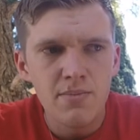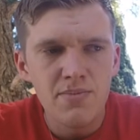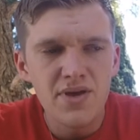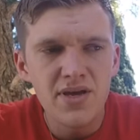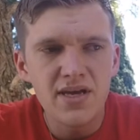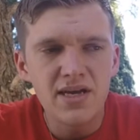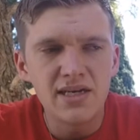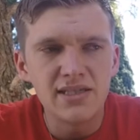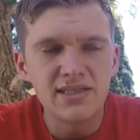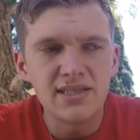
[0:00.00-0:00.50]

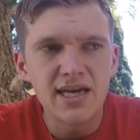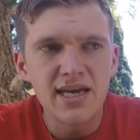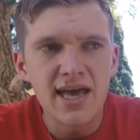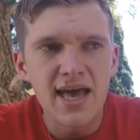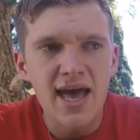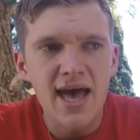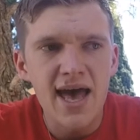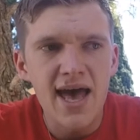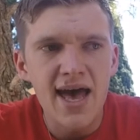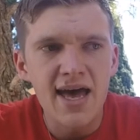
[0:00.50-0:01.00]
because I
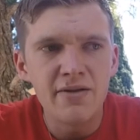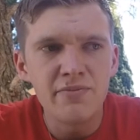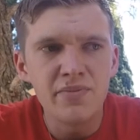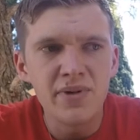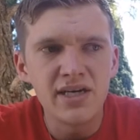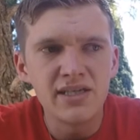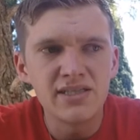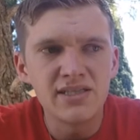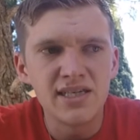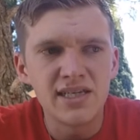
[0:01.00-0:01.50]
had
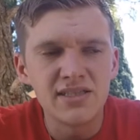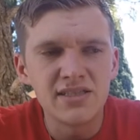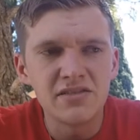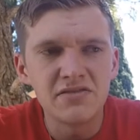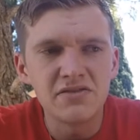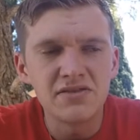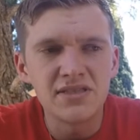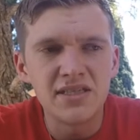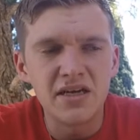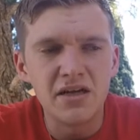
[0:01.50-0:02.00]
my sense
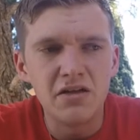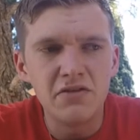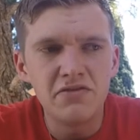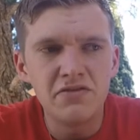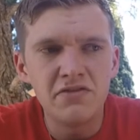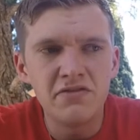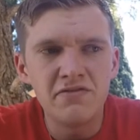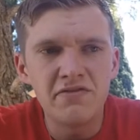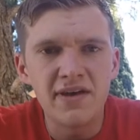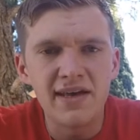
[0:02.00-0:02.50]
of self
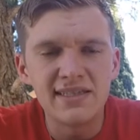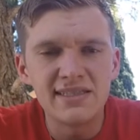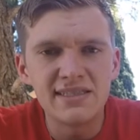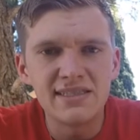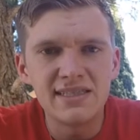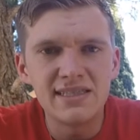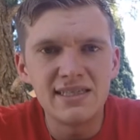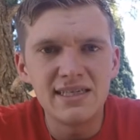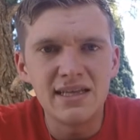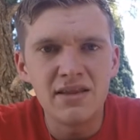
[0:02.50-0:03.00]

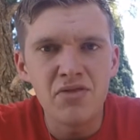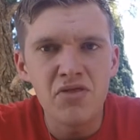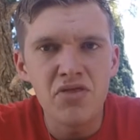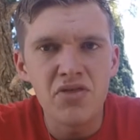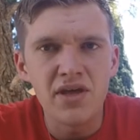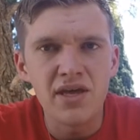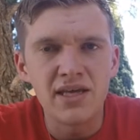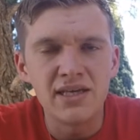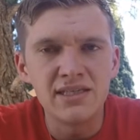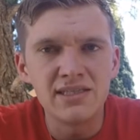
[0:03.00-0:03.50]
invested in
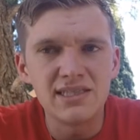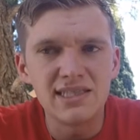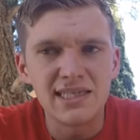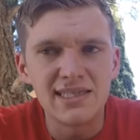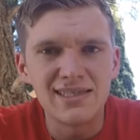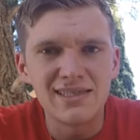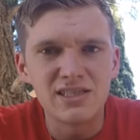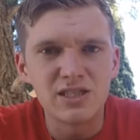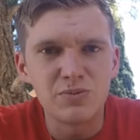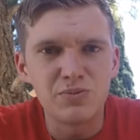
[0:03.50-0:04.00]
things
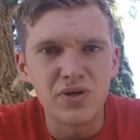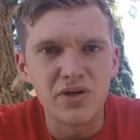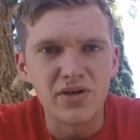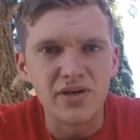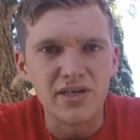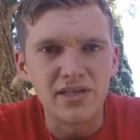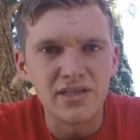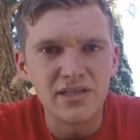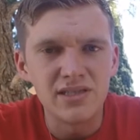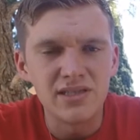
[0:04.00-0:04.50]
and
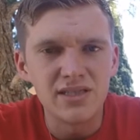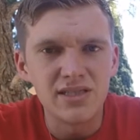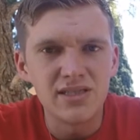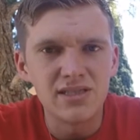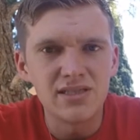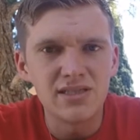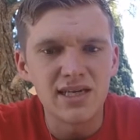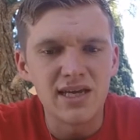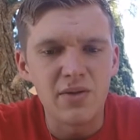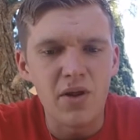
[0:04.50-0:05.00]

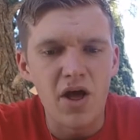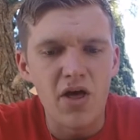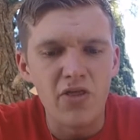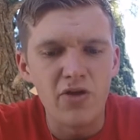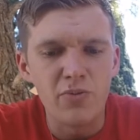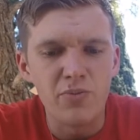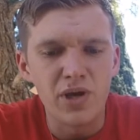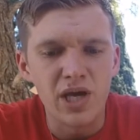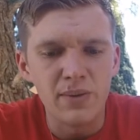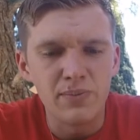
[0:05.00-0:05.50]
experiences and
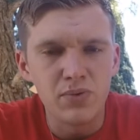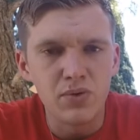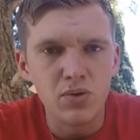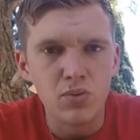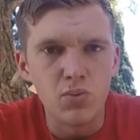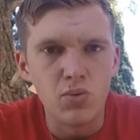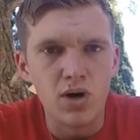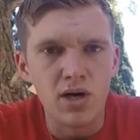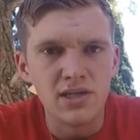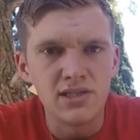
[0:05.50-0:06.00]
other people
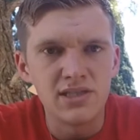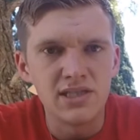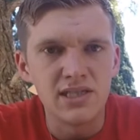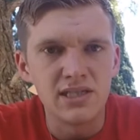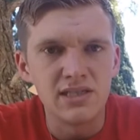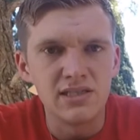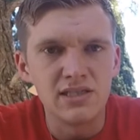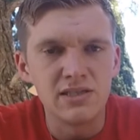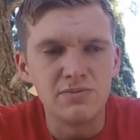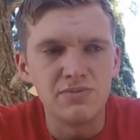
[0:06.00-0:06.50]

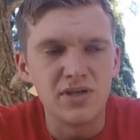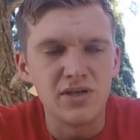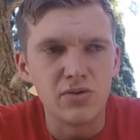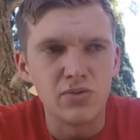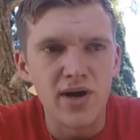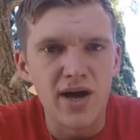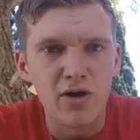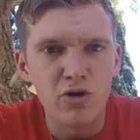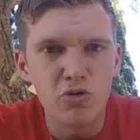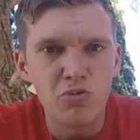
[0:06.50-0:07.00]
wanting to be
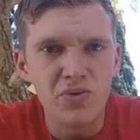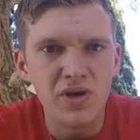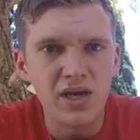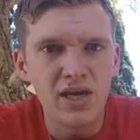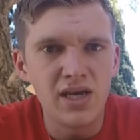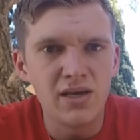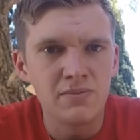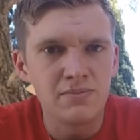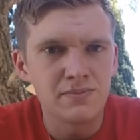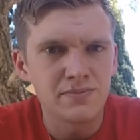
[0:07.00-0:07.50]
around
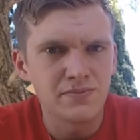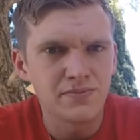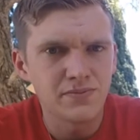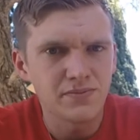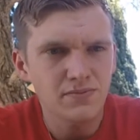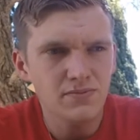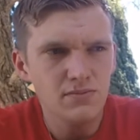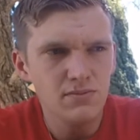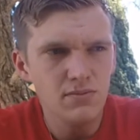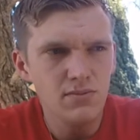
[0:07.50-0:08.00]
me
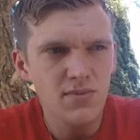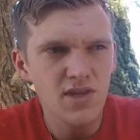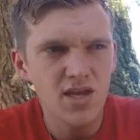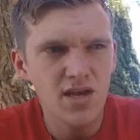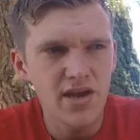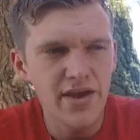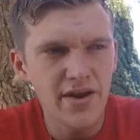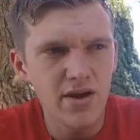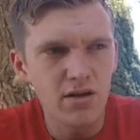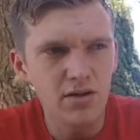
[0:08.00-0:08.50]

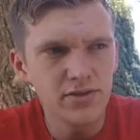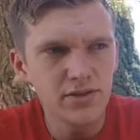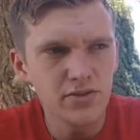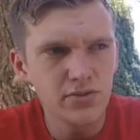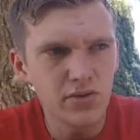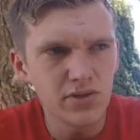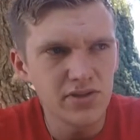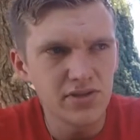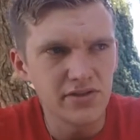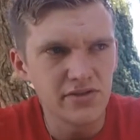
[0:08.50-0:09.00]
and all
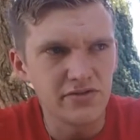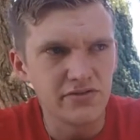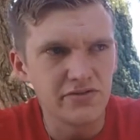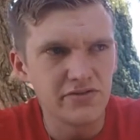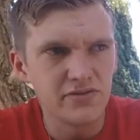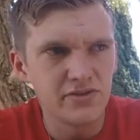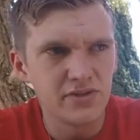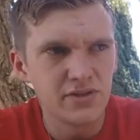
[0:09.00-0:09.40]
sorts of